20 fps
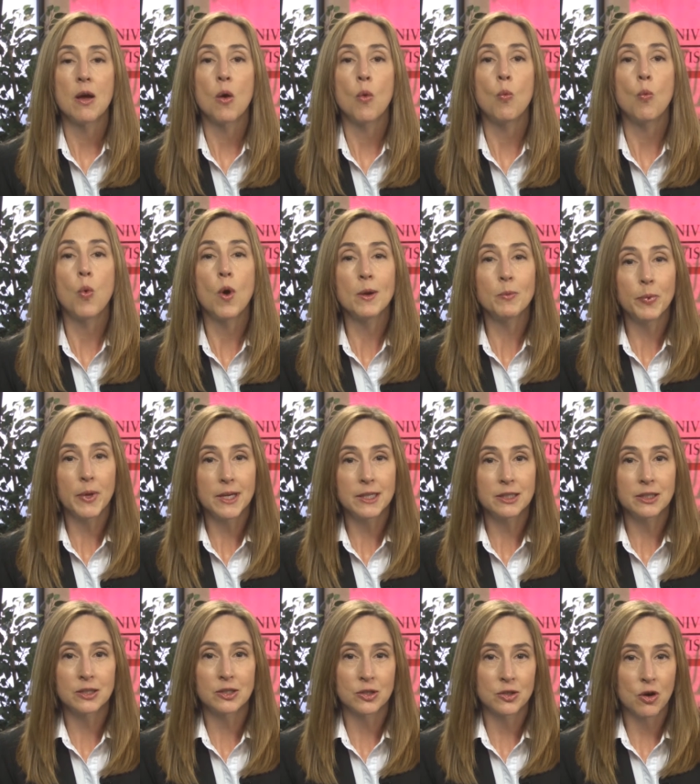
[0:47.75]
One
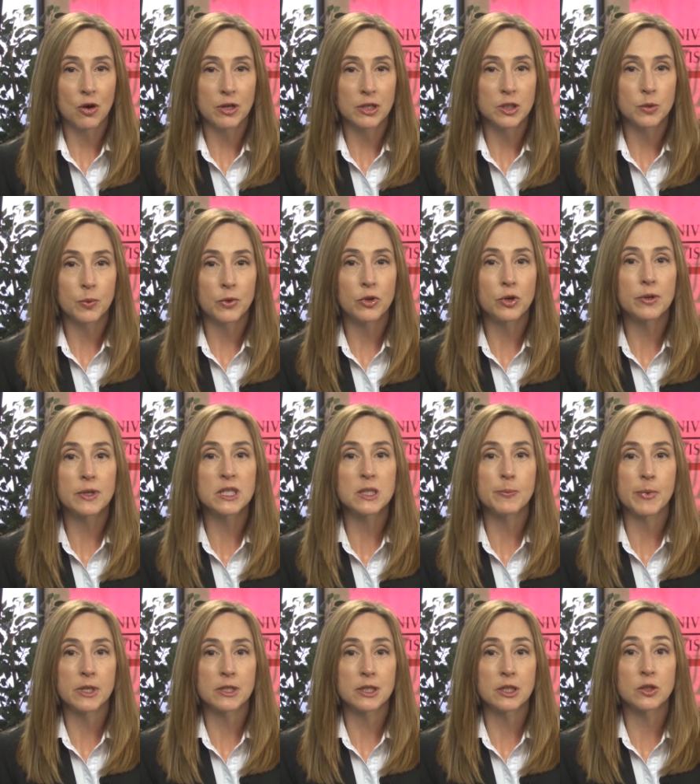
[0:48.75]
place to start is with your
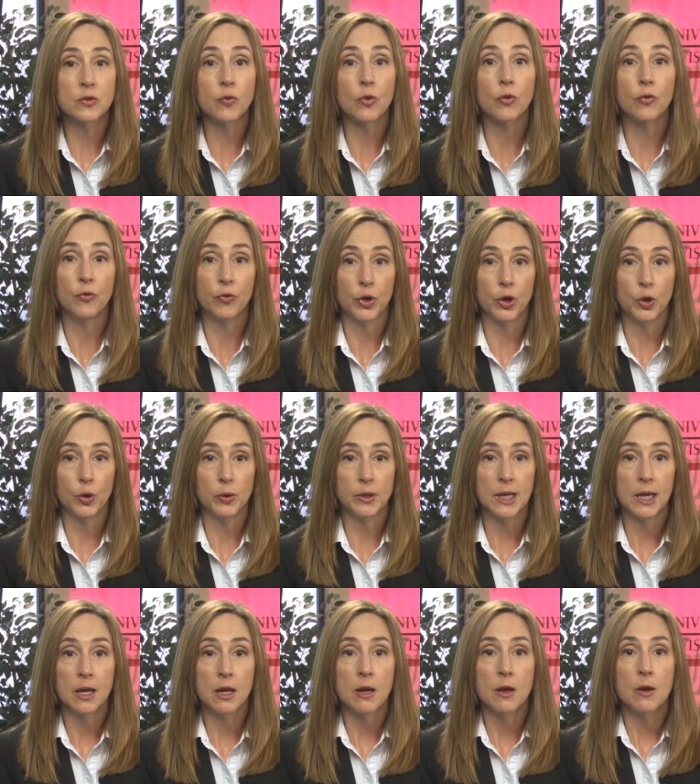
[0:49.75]
expenses for food.